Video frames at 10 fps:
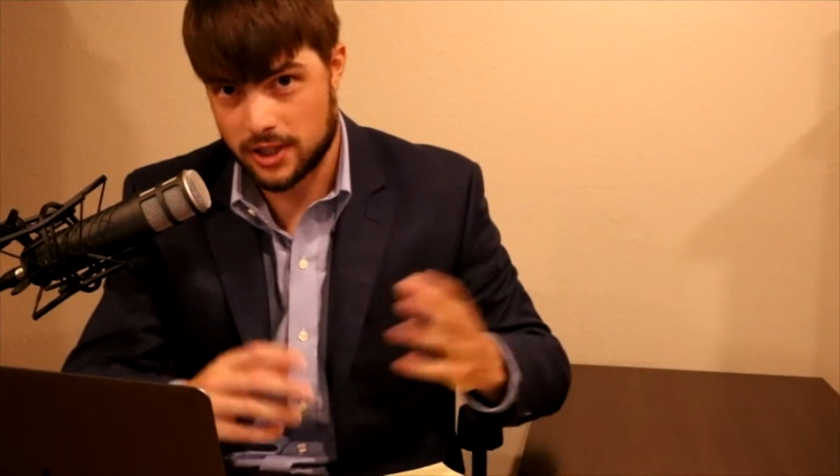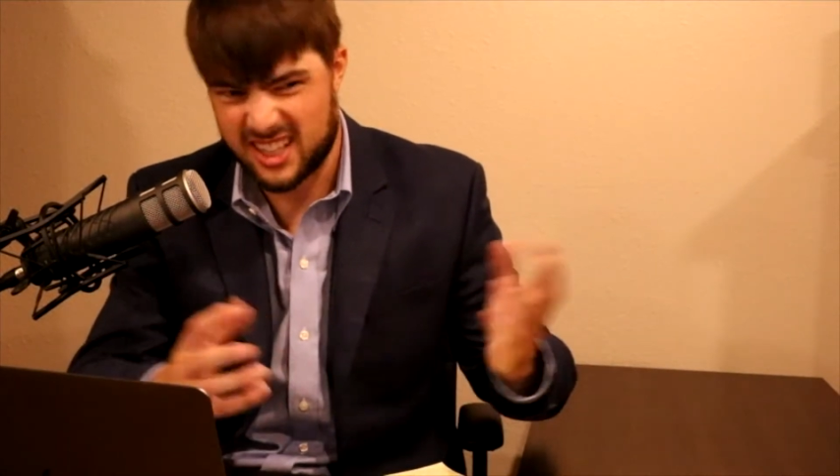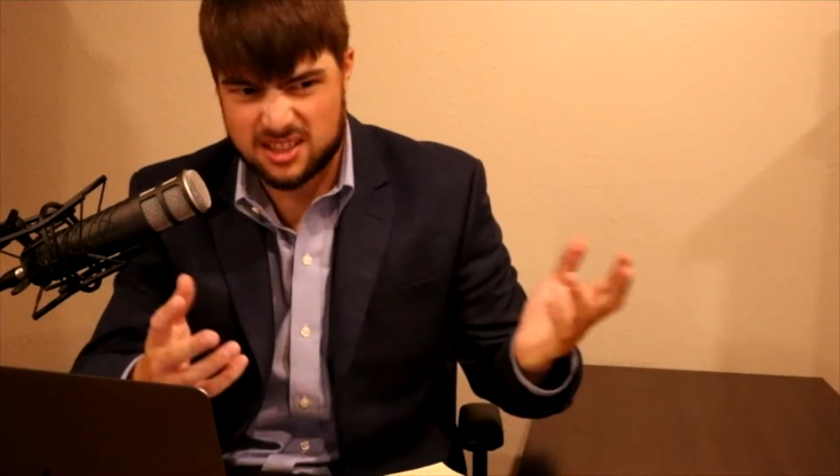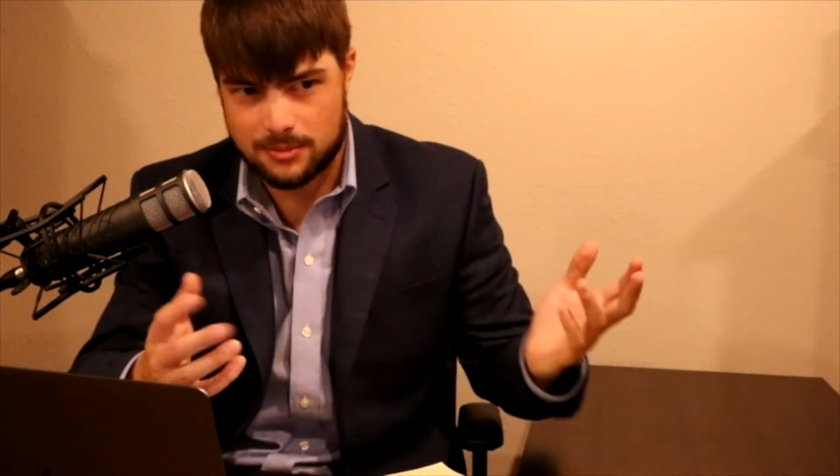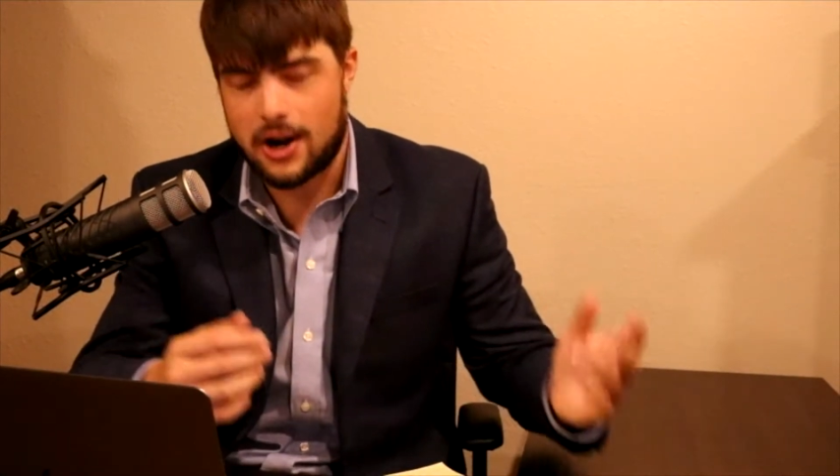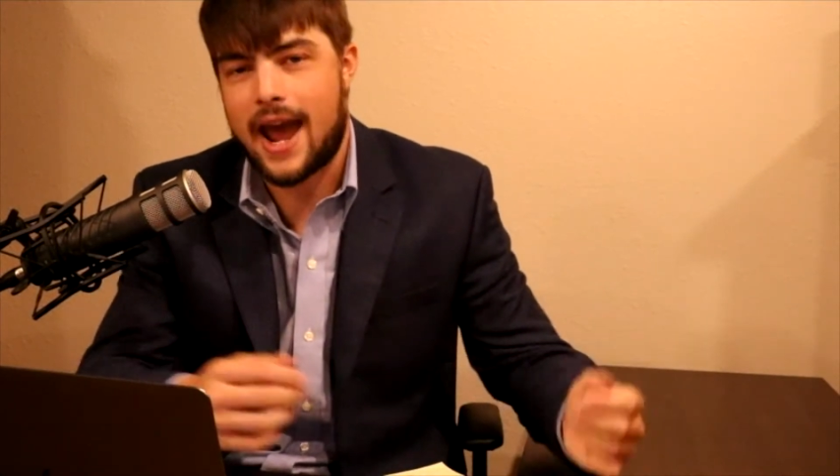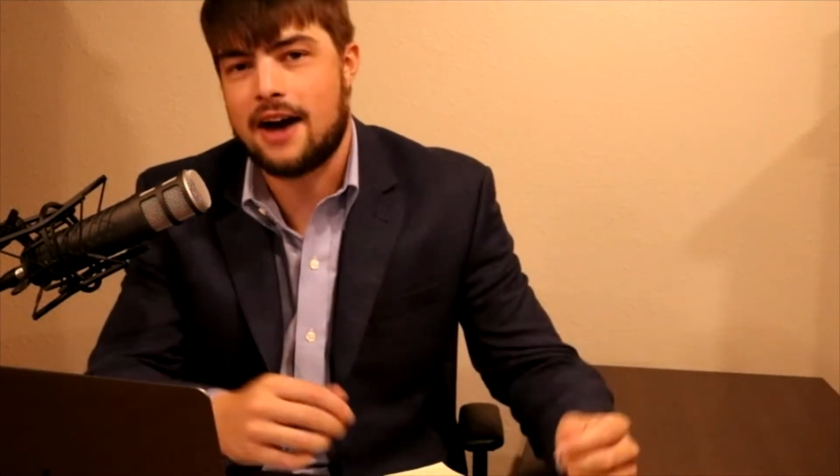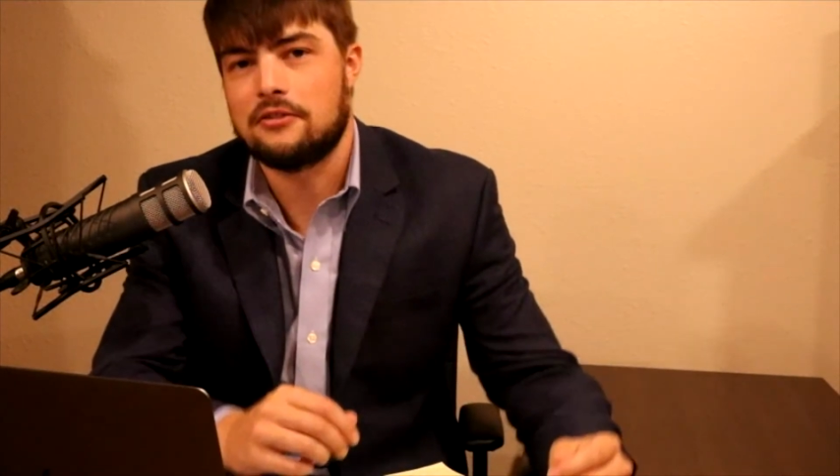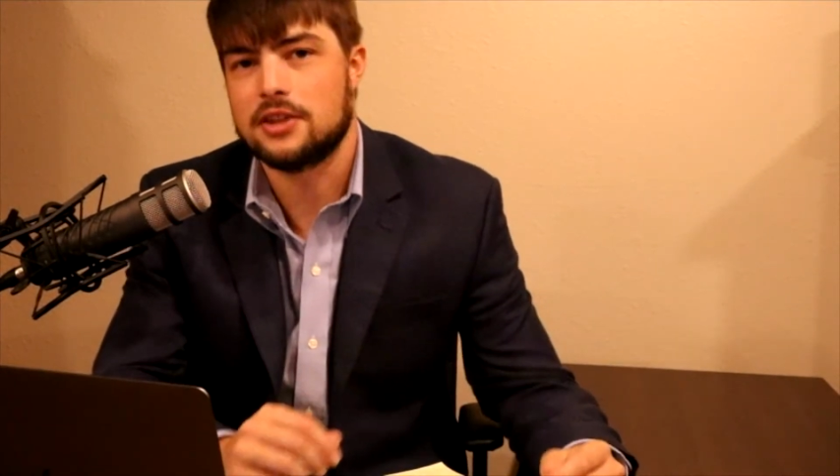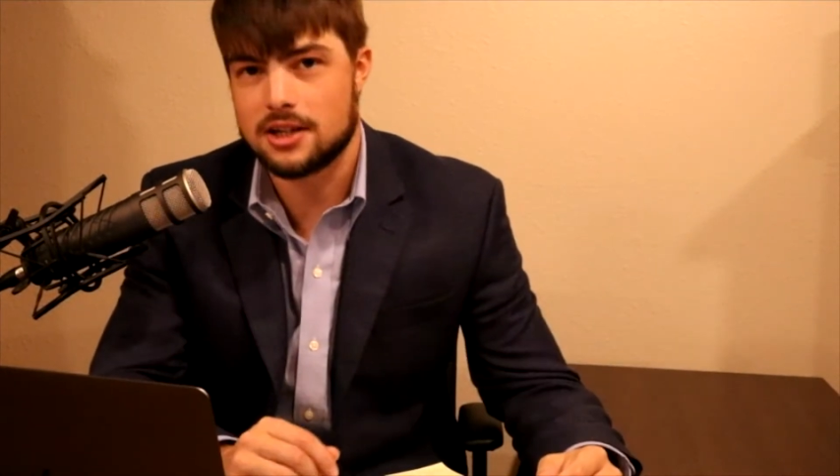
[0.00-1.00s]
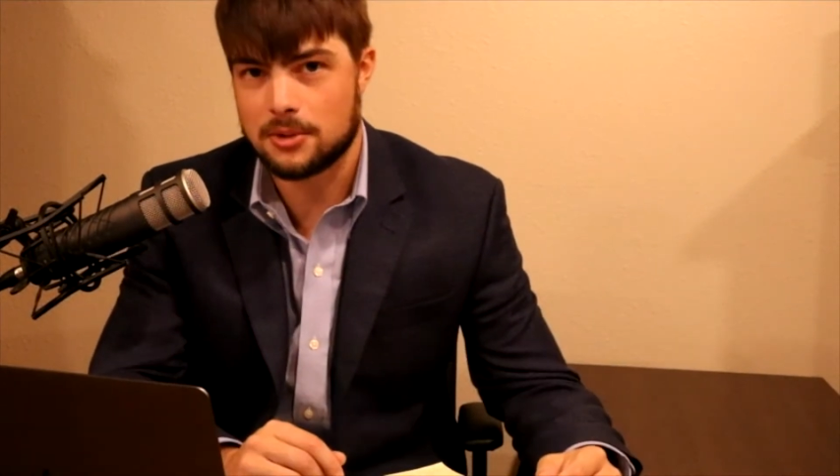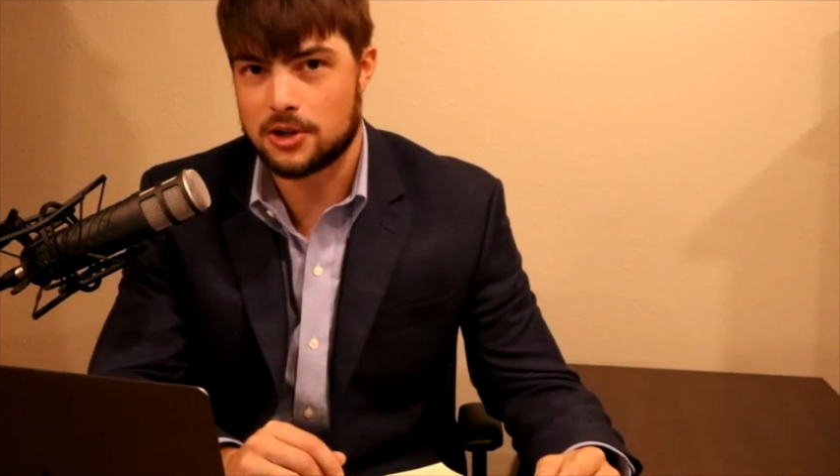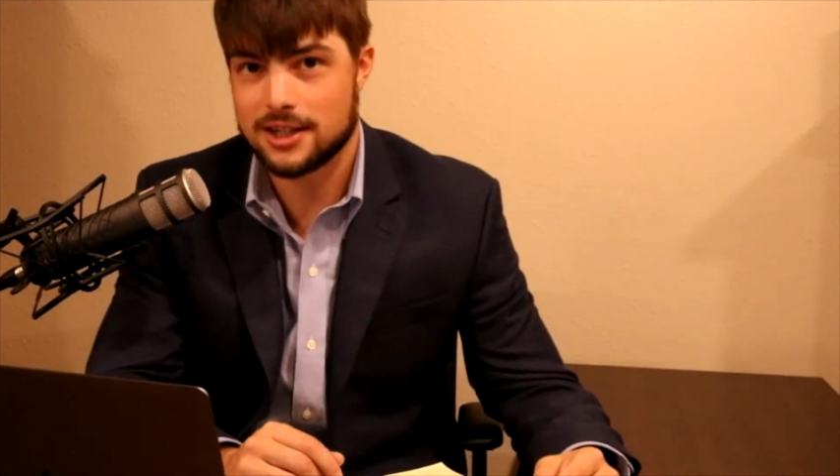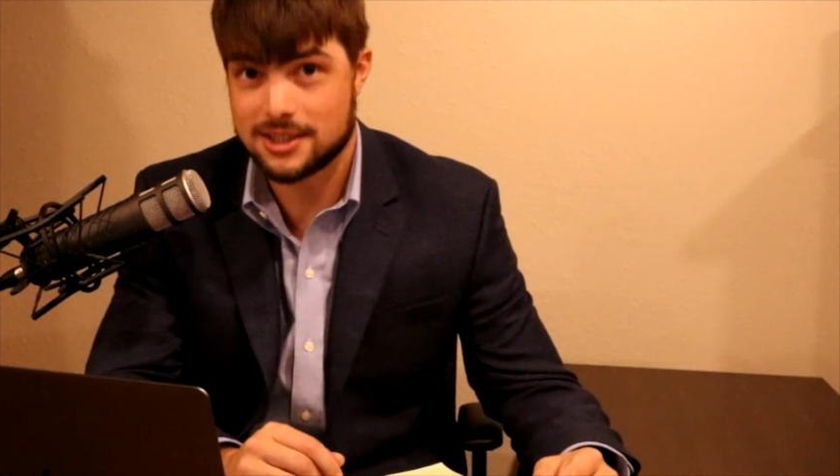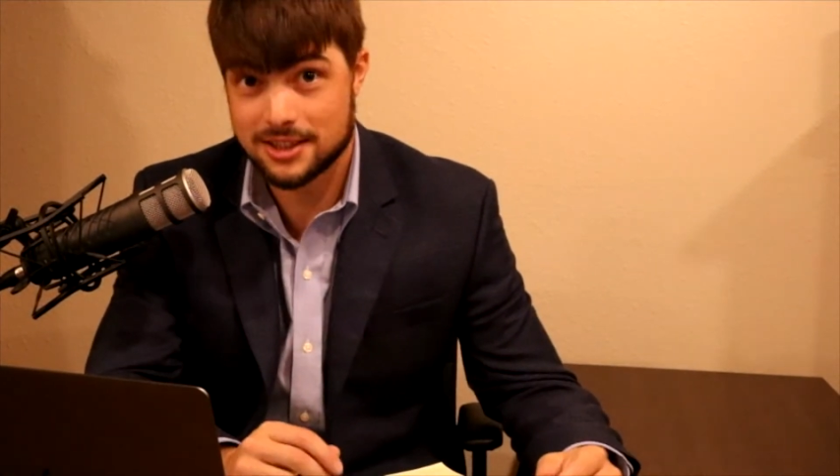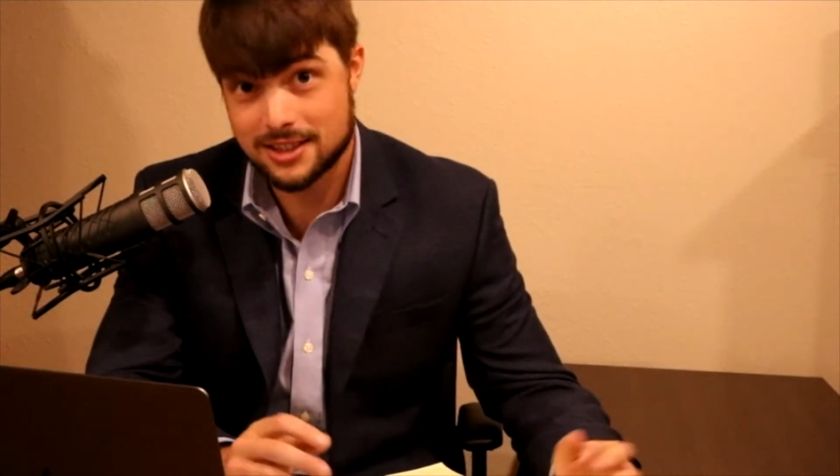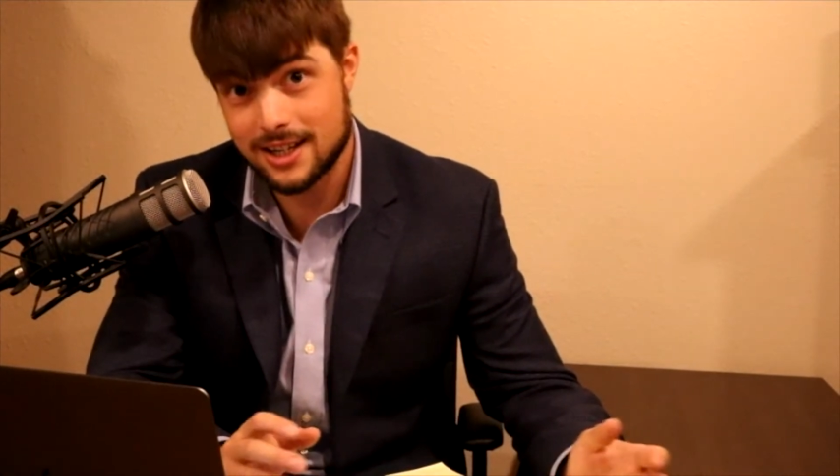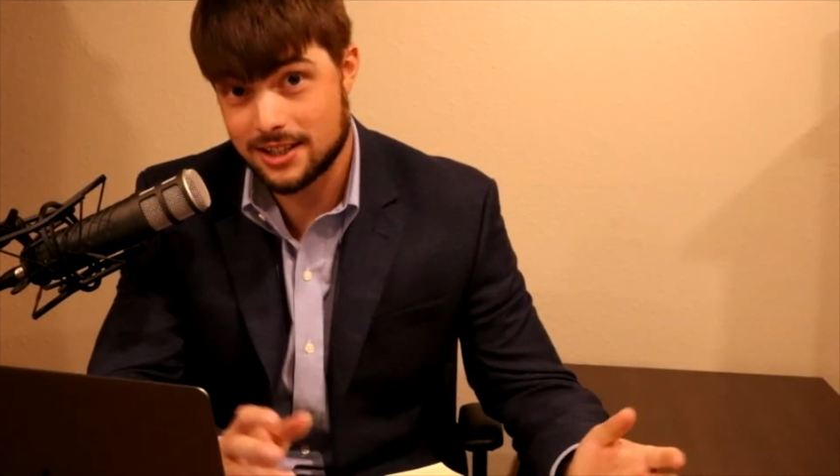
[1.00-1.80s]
that's about half of the Democrats in the Senate.